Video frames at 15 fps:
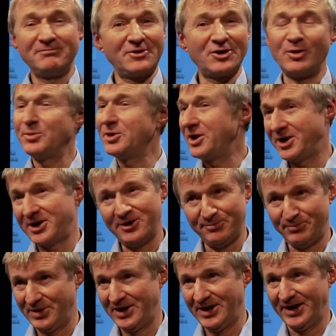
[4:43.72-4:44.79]
commonly
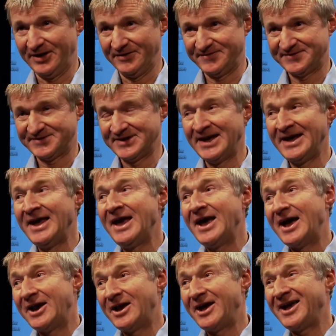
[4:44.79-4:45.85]
held beliefs,
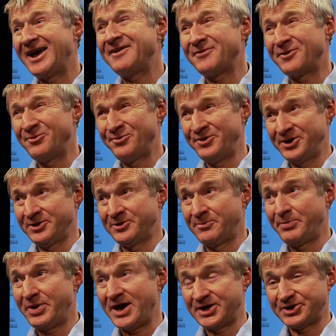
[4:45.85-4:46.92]
and I have a real
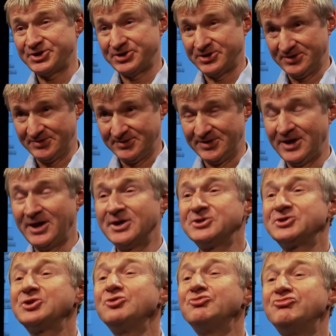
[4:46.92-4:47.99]
passion
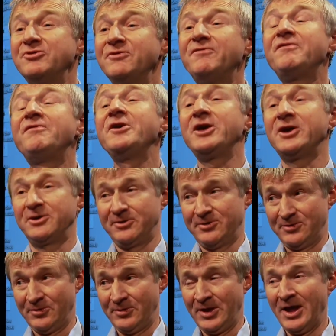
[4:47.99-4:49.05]
to
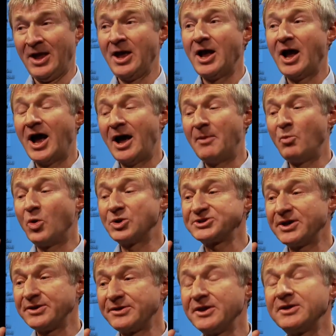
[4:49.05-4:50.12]
reveal
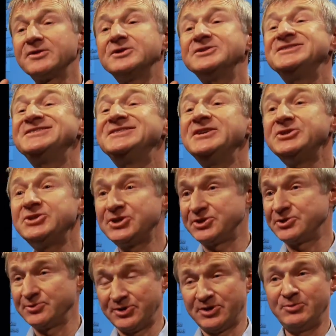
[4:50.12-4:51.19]
what I think the
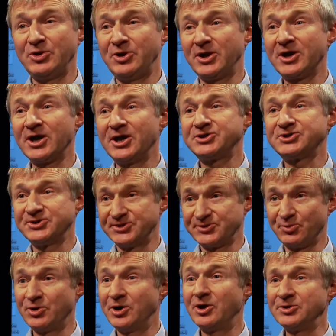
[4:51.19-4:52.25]
digital communications
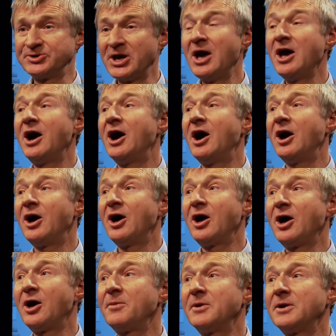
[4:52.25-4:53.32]
world
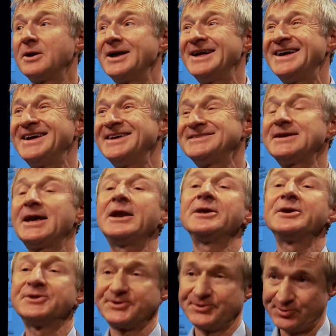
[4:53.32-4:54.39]
are
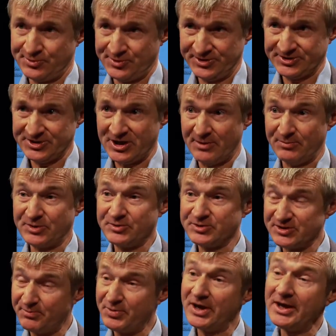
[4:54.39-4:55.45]
telling us all the time
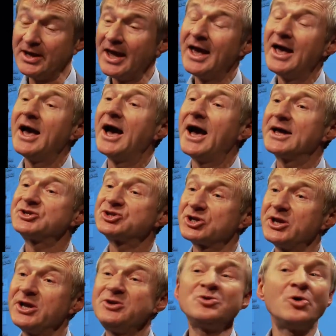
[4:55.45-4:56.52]
to be
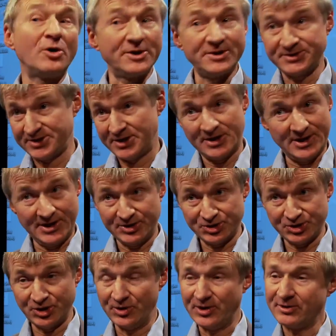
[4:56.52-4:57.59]
actually not entirely
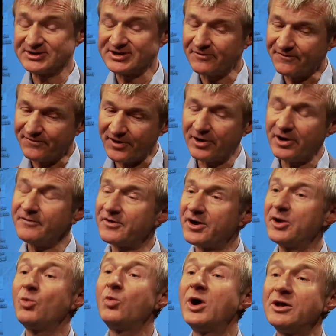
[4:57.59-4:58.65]
true. There is a very,
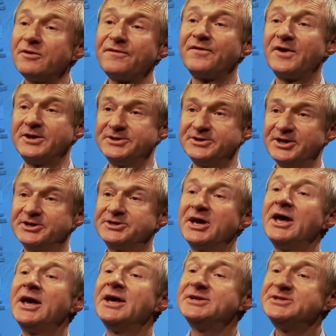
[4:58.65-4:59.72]
very well-funded
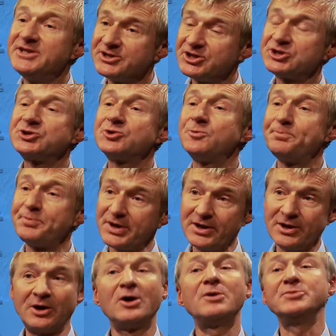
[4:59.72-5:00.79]
digital
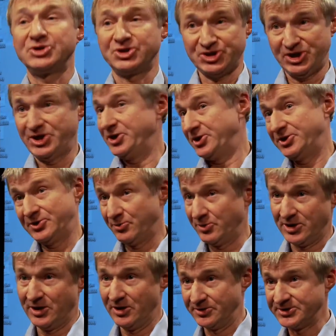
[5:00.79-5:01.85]
PR machine in the
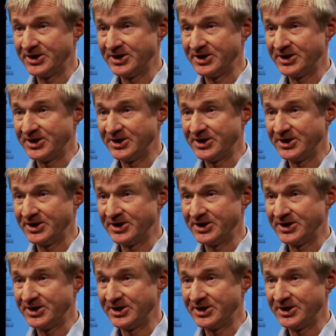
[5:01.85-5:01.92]
world